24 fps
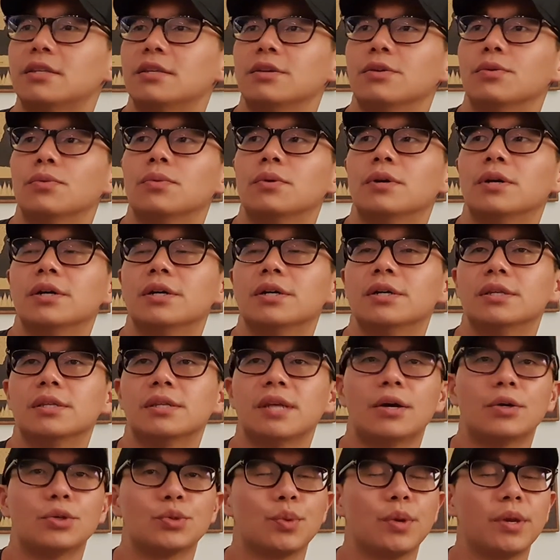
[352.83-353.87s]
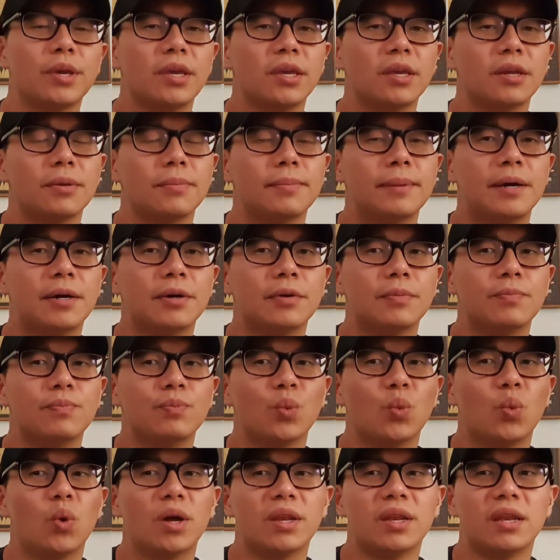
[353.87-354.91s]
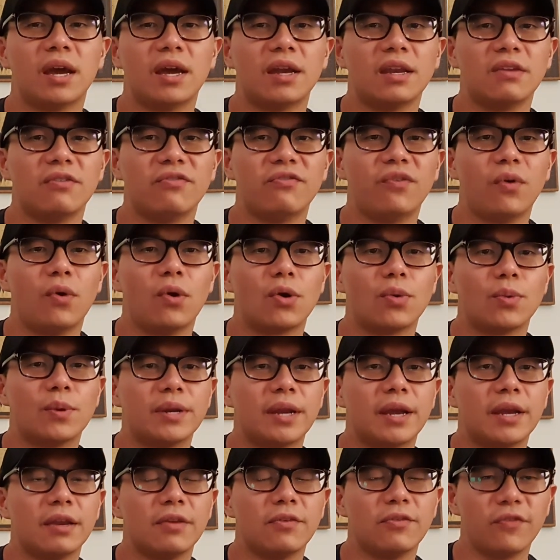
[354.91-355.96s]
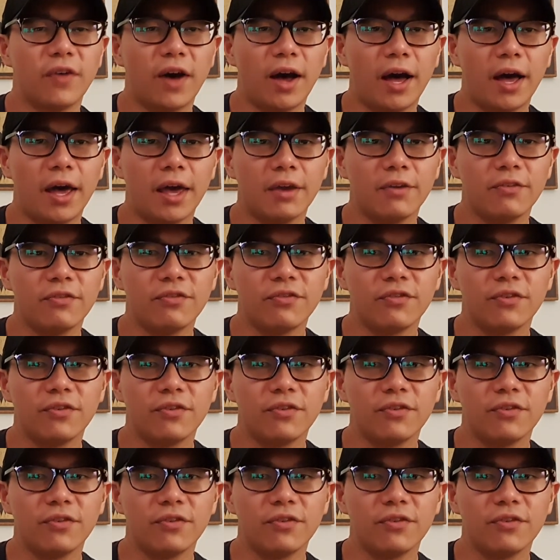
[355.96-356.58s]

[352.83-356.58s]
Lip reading: I was weighing in about 194, 195,